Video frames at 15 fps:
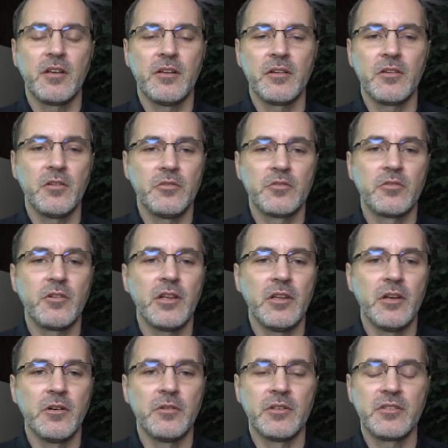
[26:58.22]
called
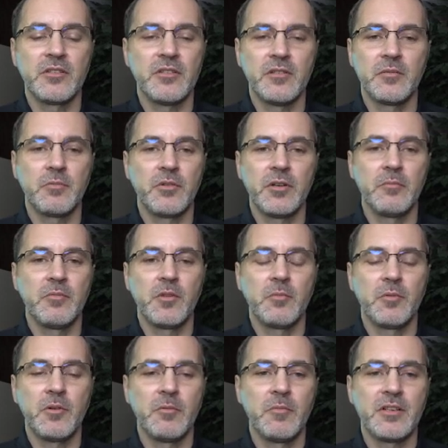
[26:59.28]
Trello. They're
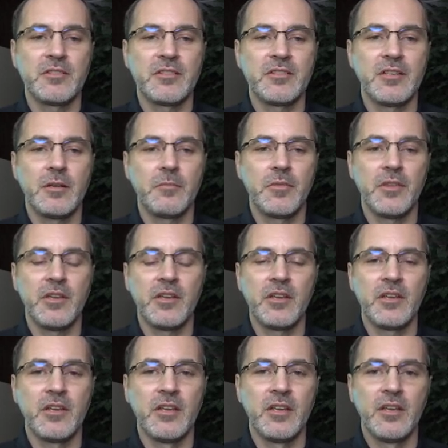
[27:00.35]
pretty much the same
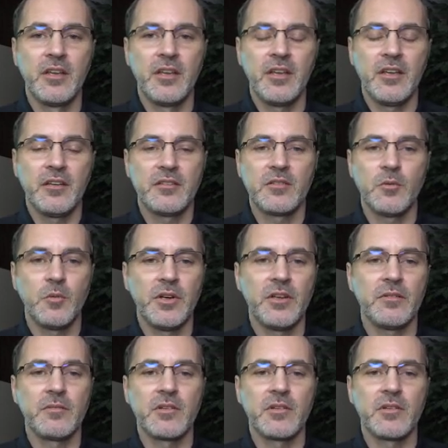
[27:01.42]
thing, and it's a way of